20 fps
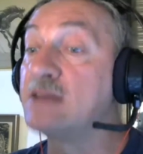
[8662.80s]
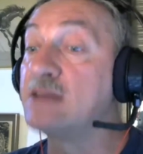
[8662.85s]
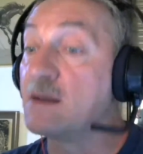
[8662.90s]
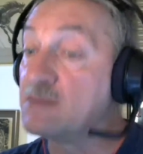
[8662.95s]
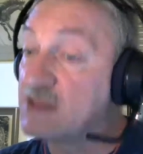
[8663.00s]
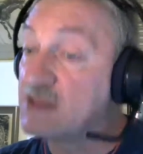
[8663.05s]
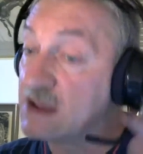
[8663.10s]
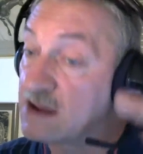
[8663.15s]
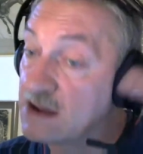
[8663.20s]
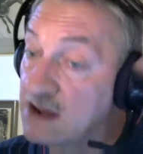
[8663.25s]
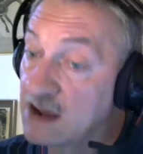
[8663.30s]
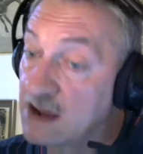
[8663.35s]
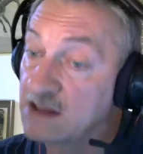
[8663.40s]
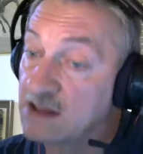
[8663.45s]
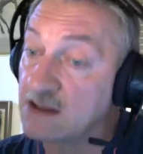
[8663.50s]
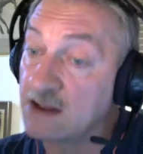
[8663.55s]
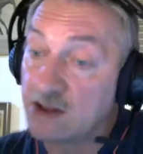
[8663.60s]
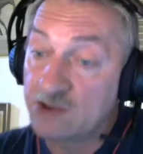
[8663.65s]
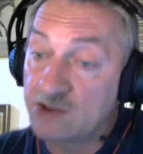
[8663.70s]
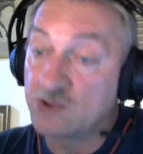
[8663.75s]
something
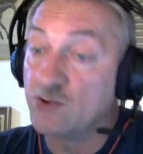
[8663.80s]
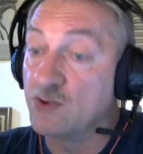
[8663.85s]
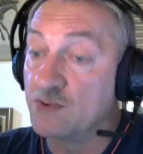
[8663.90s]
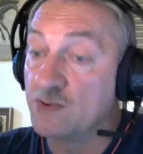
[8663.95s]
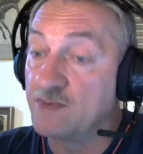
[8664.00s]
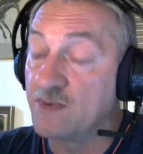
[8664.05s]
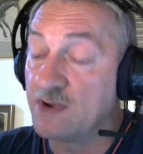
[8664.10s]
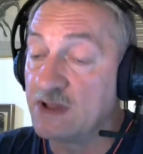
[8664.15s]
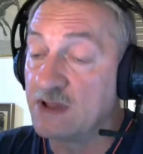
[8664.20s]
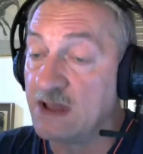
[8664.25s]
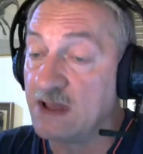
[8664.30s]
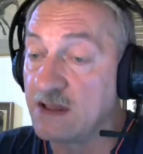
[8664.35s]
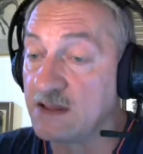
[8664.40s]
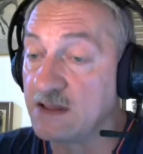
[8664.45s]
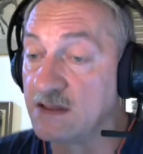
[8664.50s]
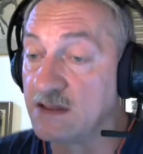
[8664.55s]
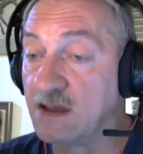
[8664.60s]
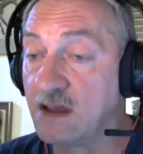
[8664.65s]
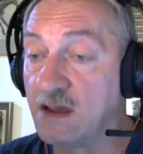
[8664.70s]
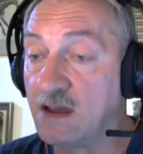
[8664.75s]
hidden is good for that
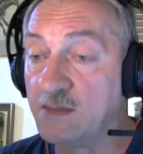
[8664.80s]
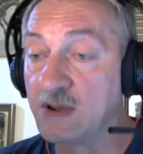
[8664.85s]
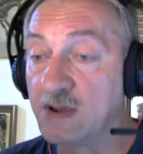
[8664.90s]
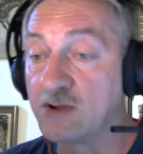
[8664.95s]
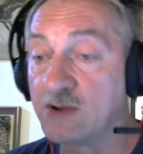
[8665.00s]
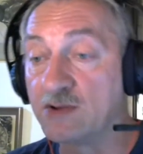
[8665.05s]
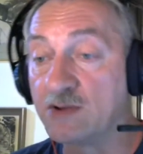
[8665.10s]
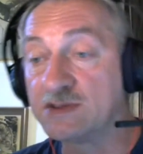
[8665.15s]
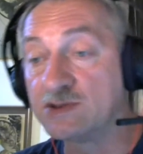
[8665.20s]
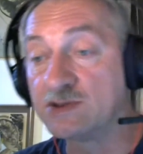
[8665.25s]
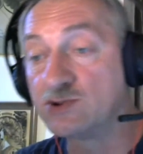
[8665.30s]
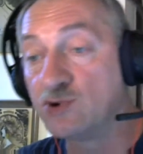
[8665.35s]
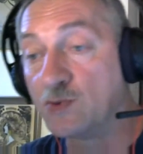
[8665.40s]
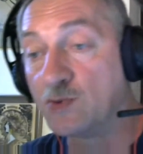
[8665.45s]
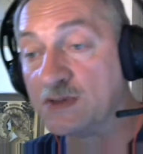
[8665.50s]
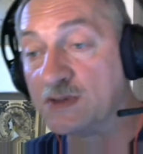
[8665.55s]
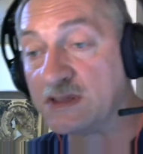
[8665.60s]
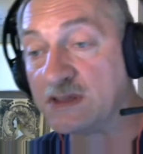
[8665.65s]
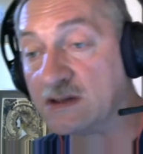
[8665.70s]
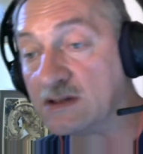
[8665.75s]
because
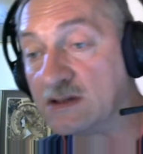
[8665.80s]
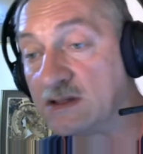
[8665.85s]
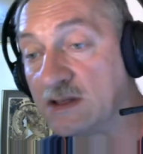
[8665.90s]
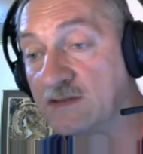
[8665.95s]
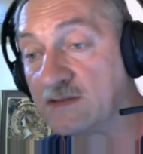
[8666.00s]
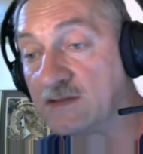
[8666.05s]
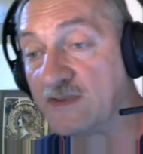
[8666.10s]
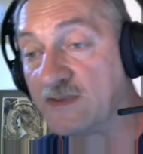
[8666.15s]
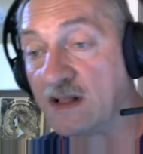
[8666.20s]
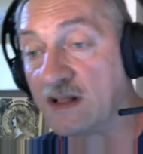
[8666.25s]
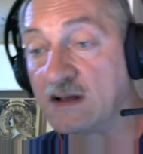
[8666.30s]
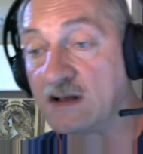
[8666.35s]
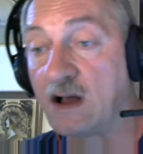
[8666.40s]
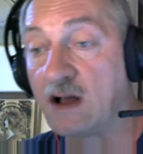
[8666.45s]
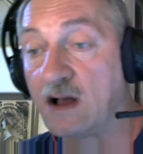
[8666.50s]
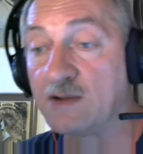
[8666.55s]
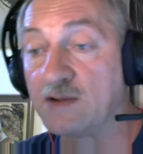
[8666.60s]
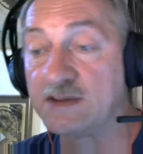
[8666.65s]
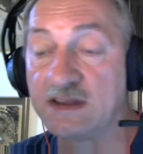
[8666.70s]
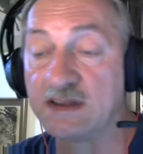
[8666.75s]
Jupiter in the 12th
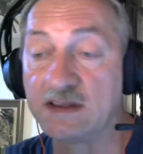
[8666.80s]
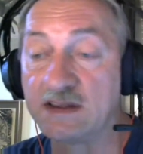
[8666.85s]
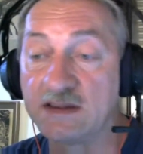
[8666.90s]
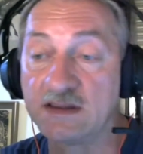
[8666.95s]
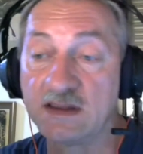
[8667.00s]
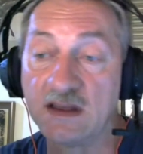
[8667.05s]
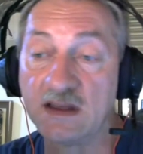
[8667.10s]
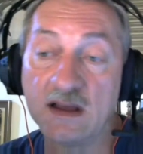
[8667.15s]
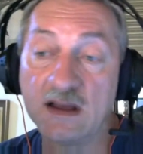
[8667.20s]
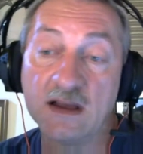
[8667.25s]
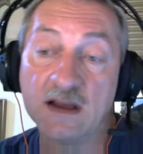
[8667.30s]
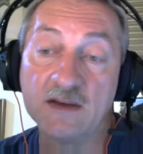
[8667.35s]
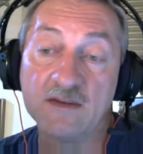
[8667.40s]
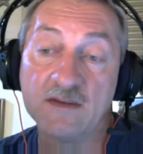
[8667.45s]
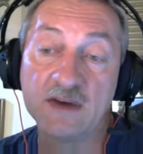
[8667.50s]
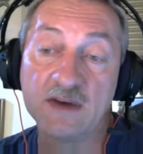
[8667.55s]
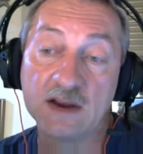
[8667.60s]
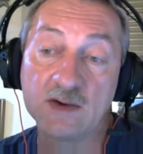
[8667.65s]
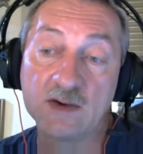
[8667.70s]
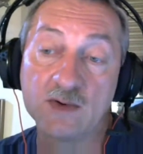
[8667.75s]
house is
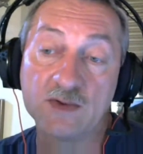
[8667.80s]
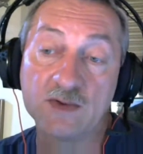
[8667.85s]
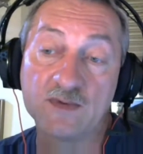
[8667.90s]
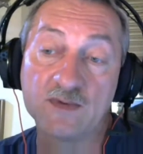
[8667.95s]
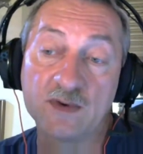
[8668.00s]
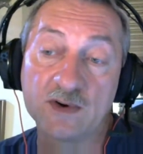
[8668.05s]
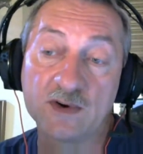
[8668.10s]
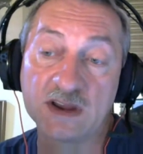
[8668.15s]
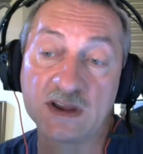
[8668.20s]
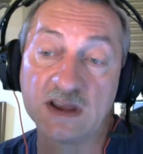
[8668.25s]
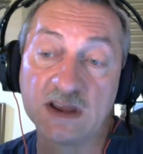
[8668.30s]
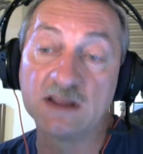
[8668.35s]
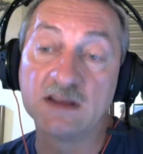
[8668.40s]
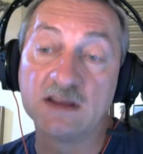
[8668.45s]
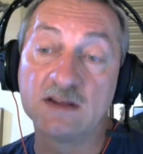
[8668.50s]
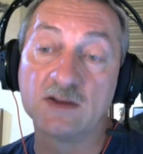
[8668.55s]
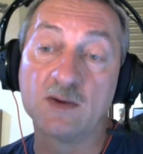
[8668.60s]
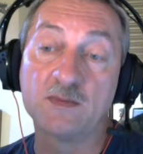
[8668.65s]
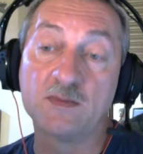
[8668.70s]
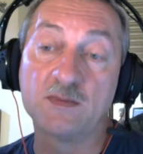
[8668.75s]
very good for
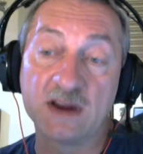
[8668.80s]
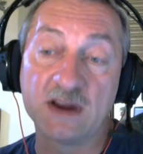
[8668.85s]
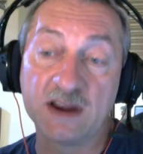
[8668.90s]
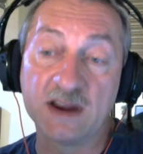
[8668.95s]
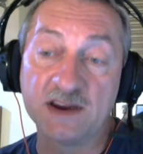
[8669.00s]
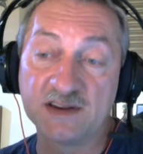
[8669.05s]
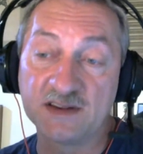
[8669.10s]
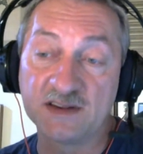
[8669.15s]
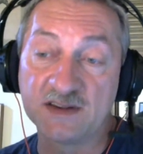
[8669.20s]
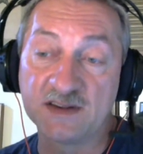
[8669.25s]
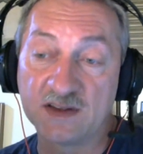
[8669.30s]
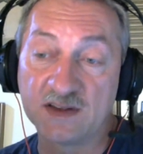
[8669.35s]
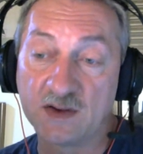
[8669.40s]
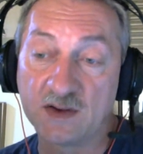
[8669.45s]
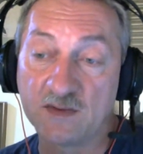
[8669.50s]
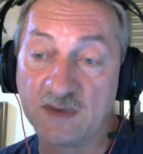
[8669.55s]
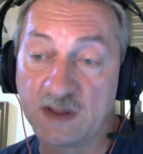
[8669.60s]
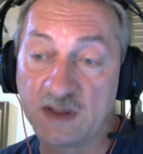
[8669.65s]
hidden operations, with